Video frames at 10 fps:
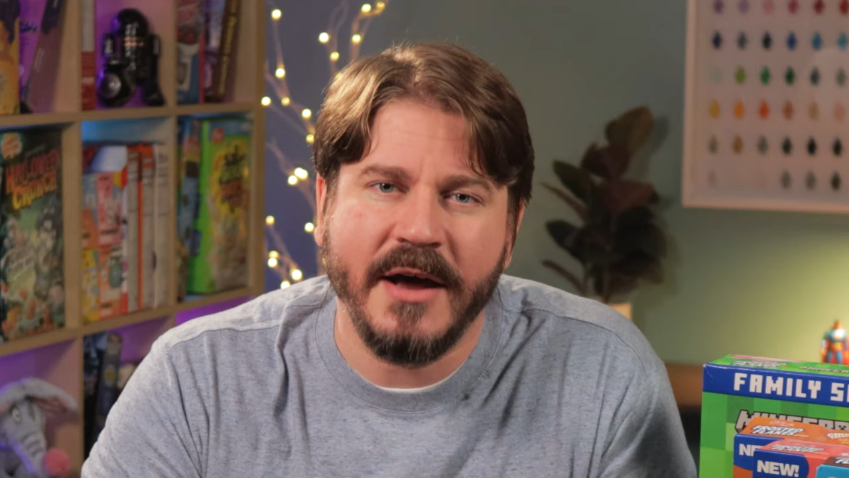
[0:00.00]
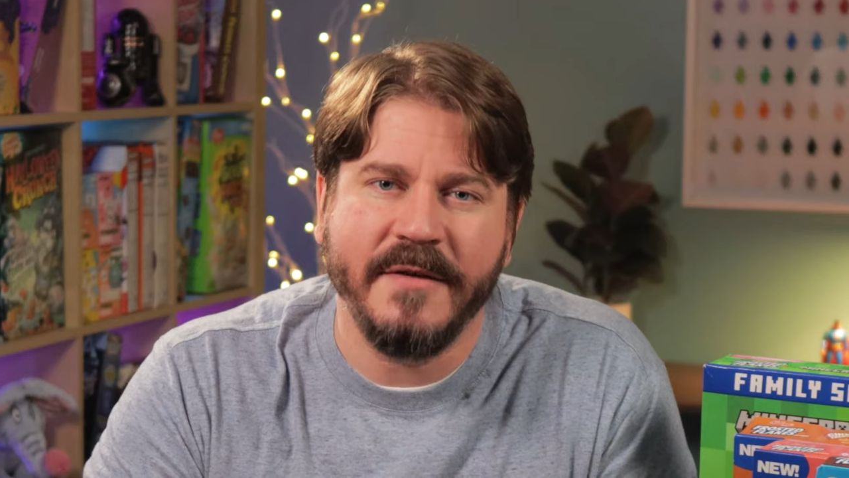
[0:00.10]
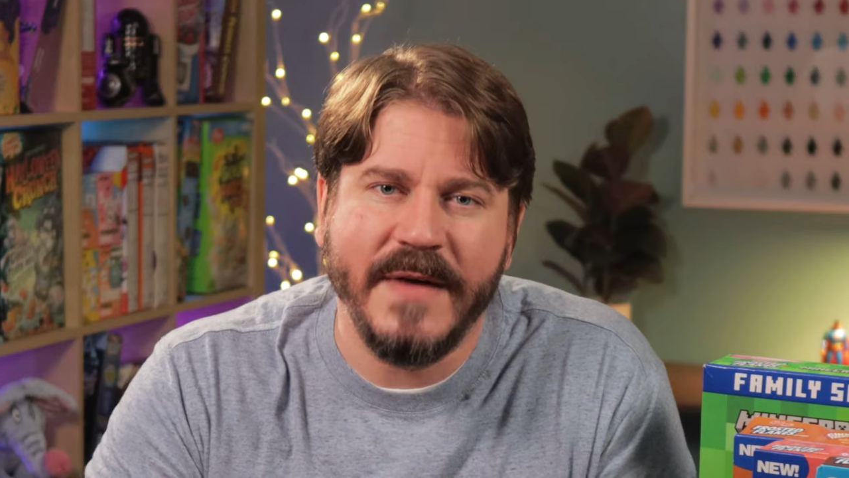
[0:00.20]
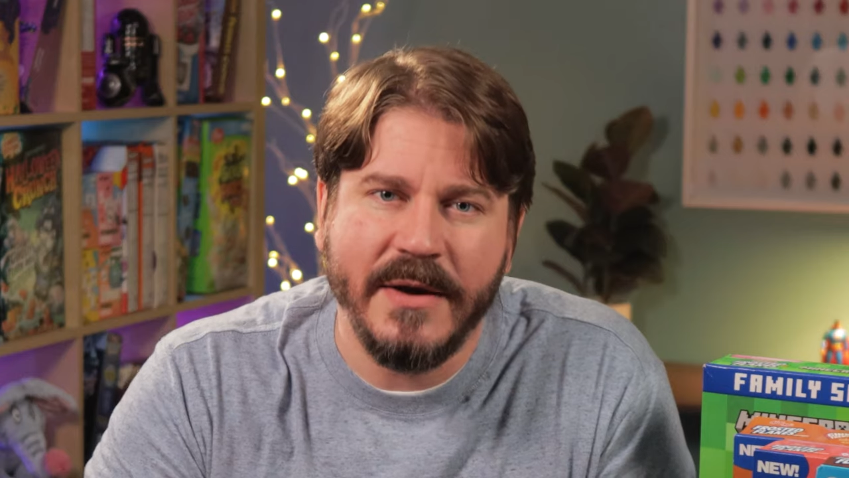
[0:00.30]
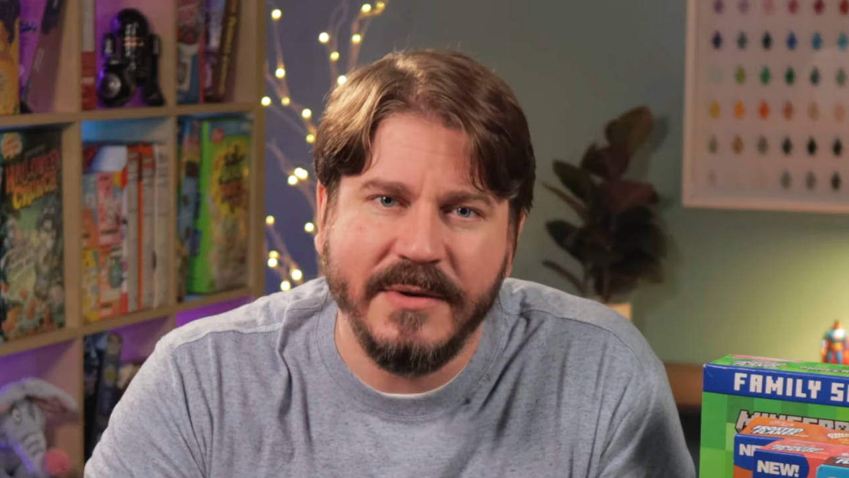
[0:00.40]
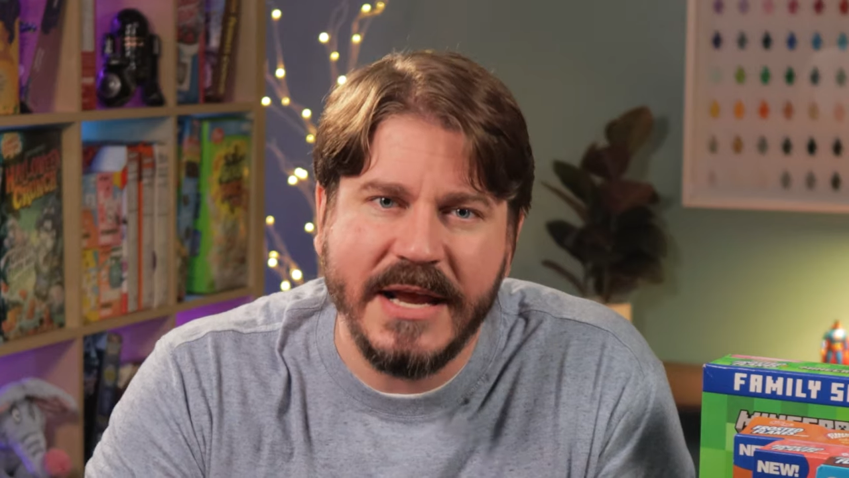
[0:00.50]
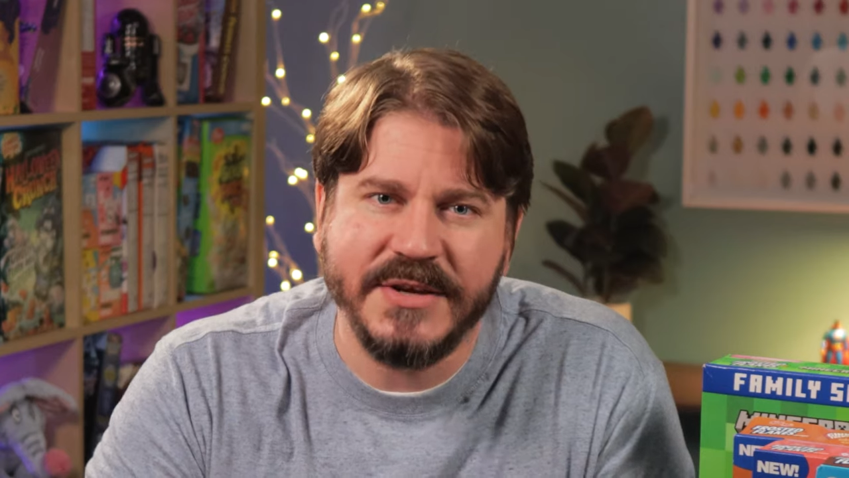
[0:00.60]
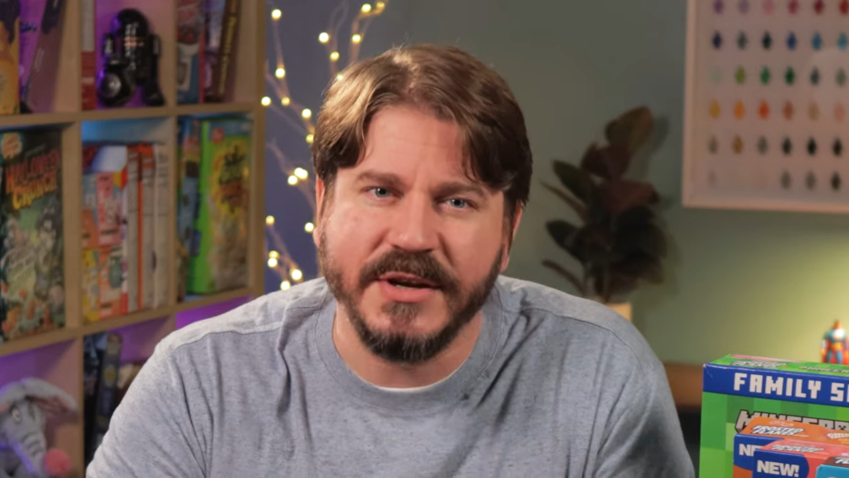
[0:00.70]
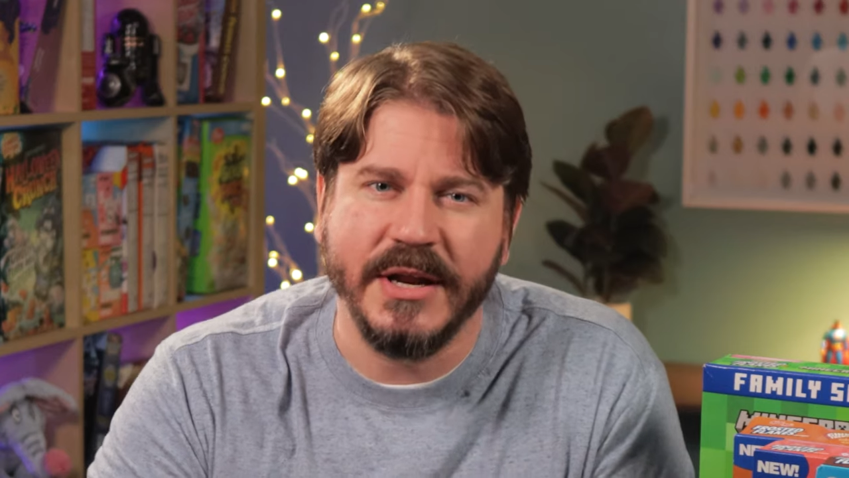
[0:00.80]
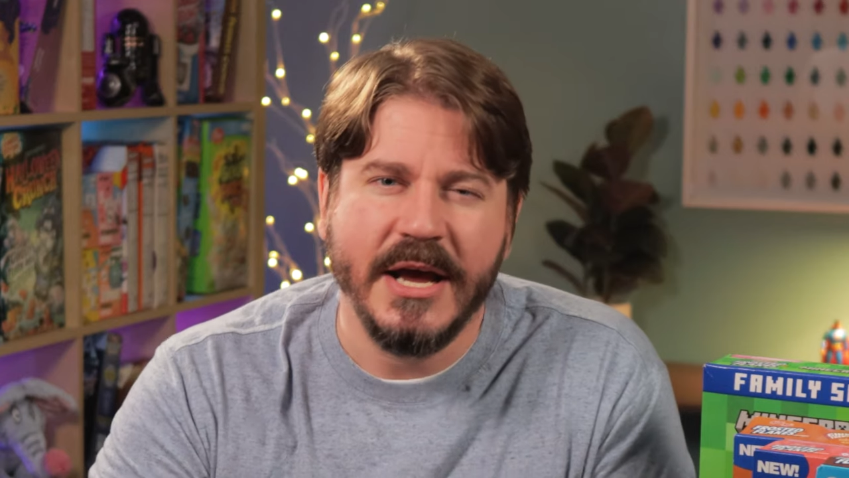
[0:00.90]
on a
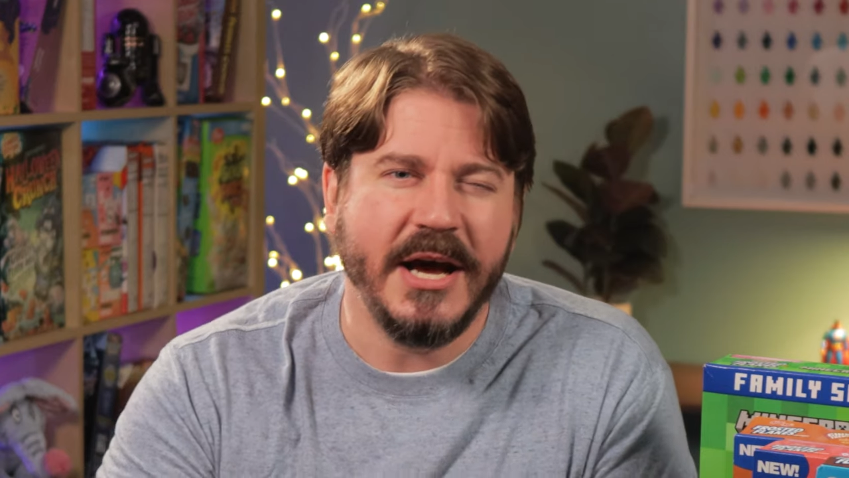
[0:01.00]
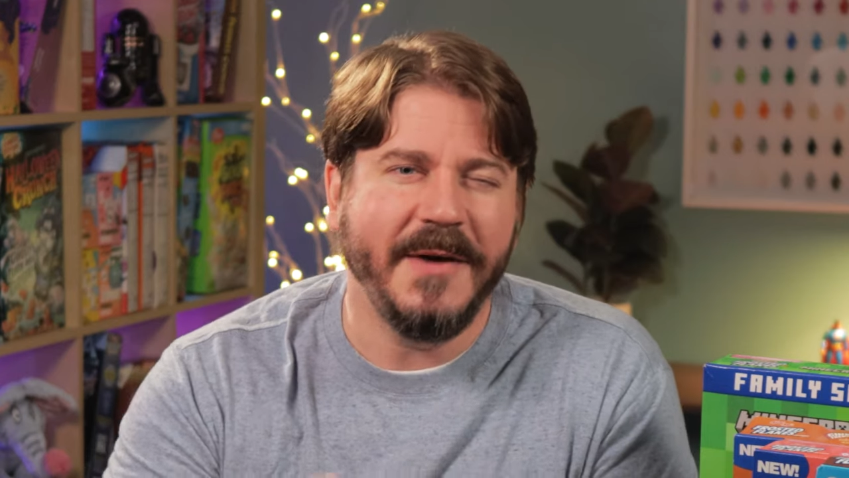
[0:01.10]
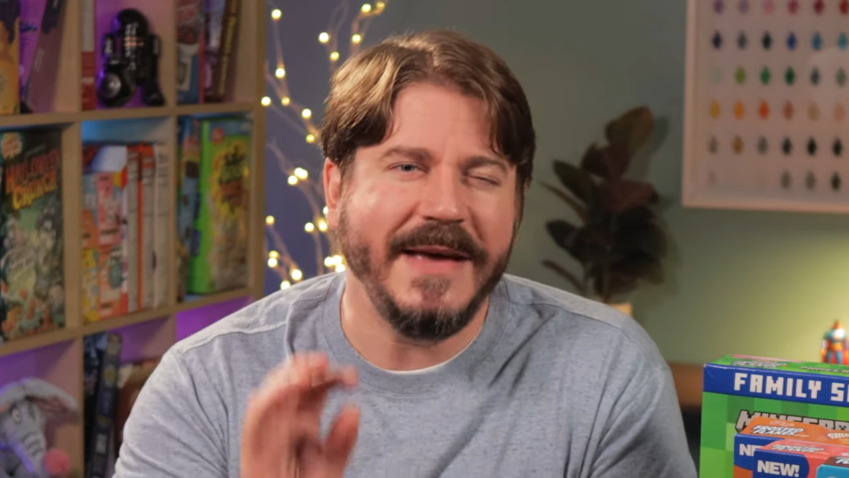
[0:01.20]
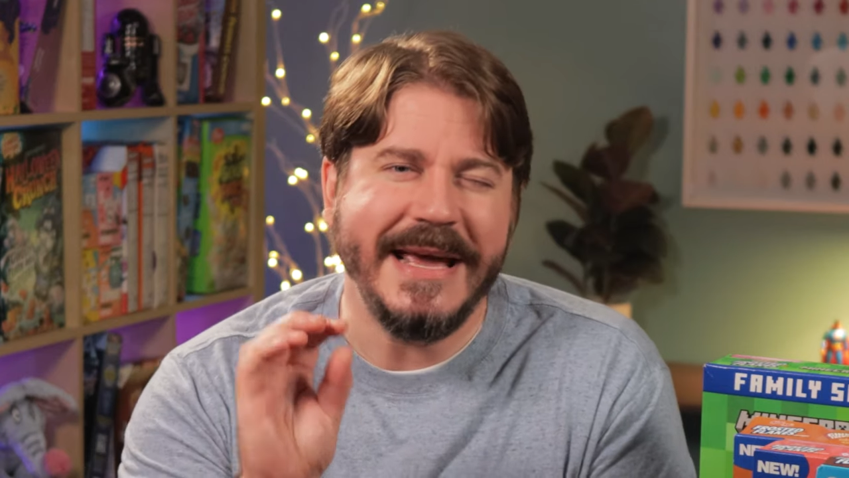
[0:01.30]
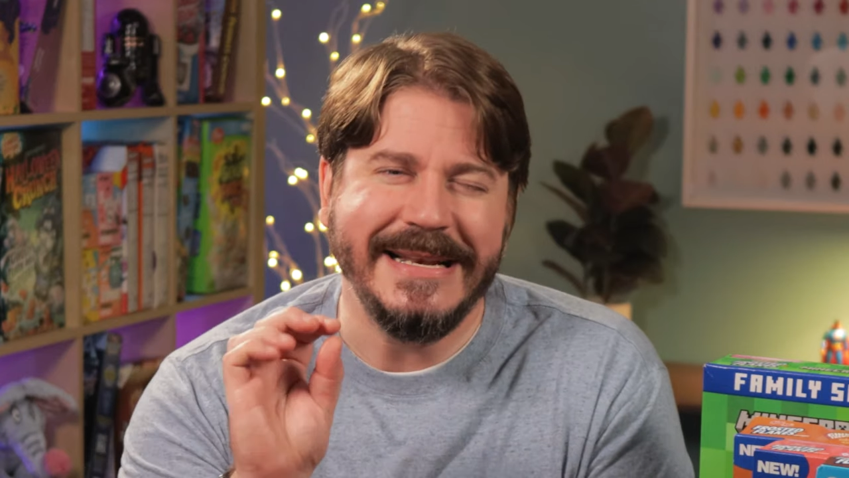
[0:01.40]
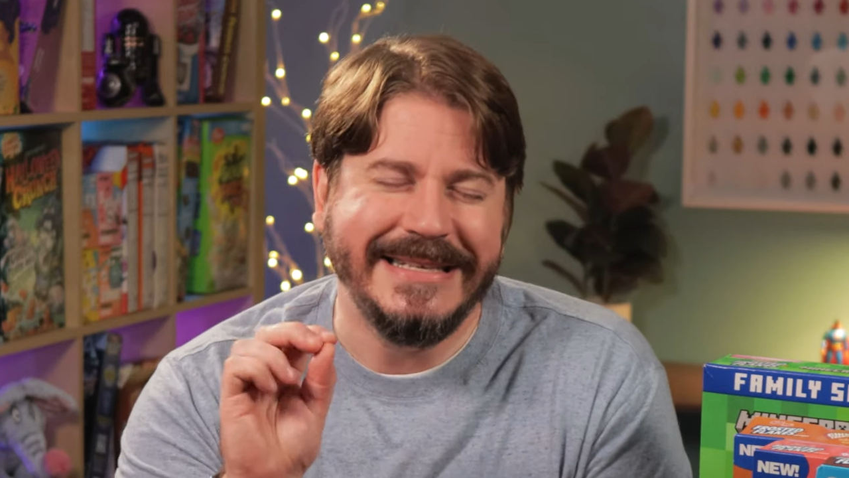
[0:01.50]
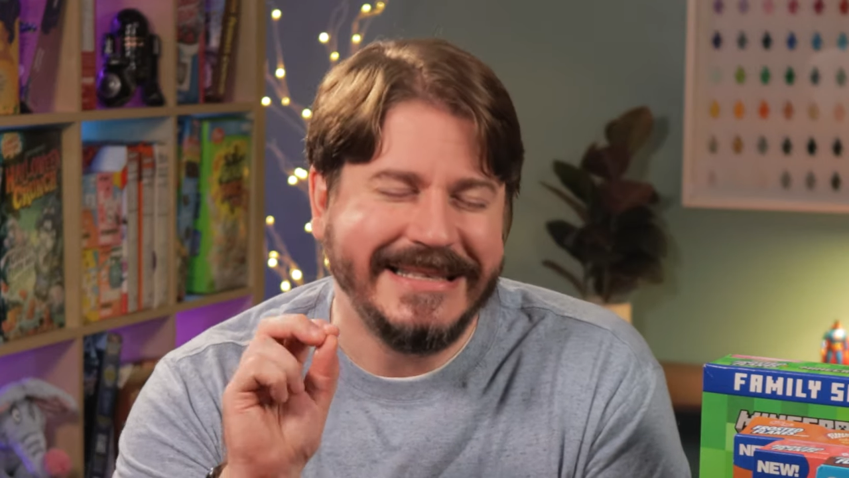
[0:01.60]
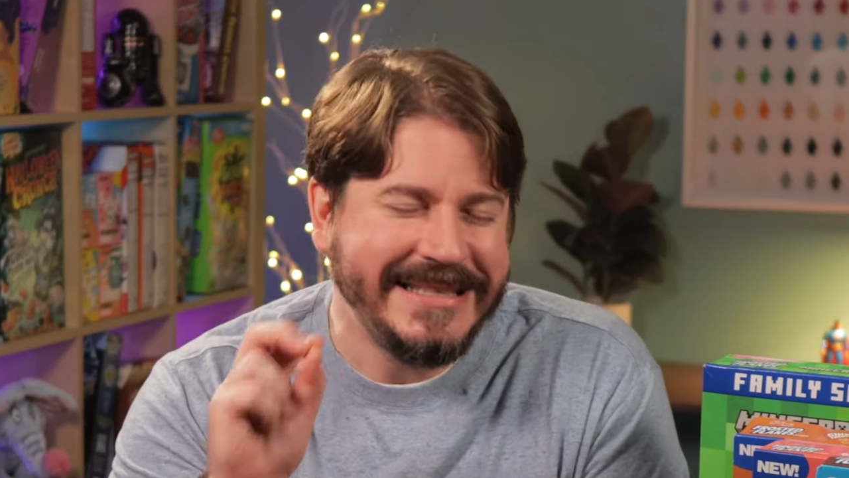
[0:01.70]
foundation of a